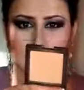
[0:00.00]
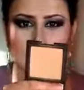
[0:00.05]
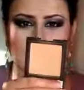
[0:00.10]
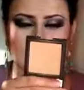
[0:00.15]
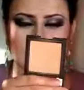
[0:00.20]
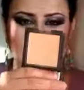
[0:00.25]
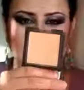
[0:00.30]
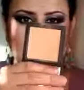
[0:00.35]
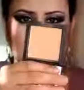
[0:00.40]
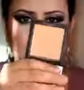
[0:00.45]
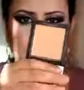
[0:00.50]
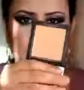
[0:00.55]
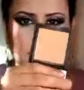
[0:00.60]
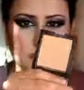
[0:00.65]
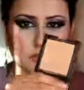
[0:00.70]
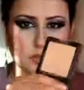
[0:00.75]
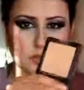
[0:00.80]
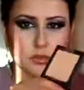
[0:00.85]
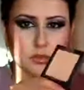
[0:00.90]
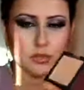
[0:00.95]
is the lightest shade
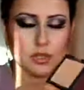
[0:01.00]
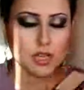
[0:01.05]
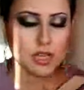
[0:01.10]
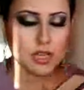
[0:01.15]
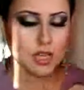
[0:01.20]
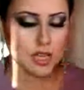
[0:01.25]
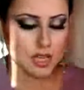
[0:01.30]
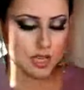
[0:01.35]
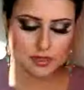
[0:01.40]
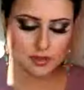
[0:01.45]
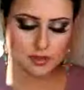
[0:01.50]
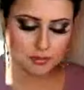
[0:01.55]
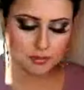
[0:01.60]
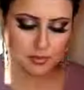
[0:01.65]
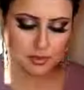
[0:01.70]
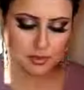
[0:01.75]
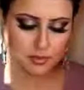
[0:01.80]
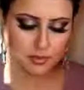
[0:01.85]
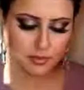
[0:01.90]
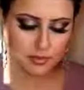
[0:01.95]
they do. It has a
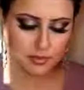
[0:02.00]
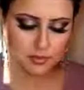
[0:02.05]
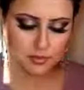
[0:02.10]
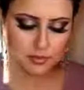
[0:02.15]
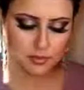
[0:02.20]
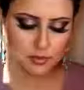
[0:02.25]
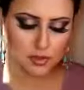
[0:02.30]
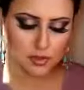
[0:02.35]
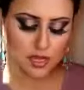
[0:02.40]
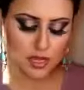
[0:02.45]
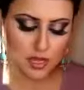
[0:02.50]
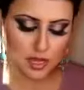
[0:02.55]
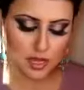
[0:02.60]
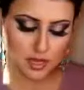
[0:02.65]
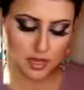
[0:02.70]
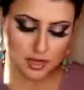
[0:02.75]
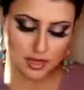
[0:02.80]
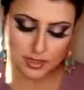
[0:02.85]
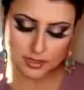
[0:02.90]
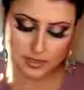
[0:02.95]
beautiful,
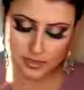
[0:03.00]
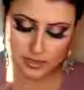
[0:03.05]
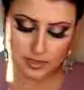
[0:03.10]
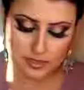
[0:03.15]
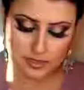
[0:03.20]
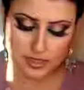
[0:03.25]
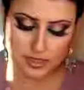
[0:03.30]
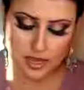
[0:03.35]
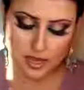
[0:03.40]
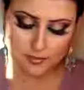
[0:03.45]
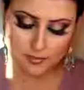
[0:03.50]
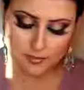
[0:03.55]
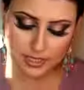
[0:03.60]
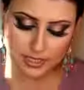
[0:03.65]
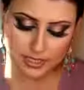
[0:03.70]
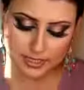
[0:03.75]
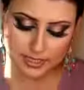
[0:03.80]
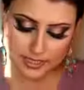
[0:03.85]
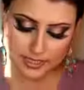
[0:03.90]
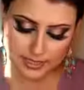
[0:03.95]
it doesn't have
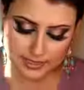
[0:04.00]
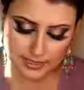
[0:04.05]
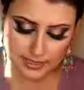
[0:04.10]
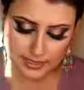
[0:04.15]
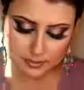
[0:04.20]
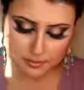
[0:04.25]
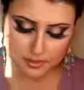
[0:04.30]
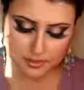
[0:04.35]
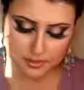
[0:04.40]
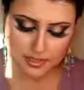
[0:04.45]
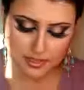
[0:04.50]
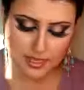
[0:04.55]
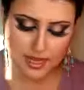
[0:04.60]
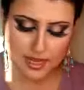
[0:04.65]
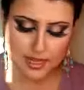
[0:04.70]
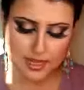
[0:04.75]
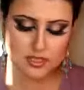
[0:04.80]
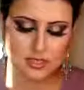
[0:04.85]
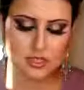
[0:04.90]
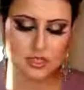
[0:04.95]
any glitter, but it
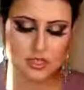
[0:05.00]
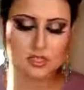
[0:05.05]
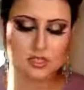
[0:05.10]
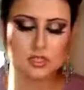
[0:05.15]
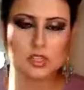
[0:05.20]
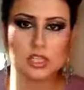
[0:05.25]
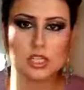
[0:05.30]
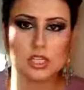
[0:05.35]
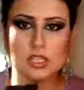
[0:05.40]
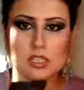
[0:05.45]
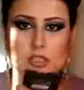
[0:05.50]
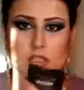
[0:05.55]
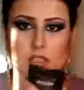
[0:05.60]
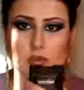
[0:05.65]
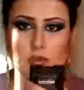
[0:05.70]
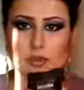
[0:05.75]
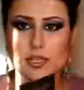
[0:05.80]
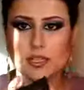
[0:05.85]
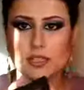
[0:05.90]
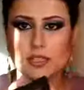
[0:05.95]
has a sheen
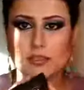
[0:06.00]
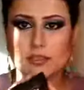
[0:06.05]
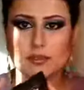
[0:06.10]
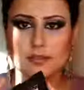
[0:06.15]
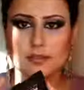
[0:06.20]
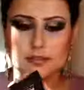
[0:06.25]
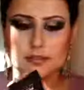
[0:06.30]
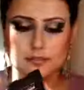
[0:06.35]
to it.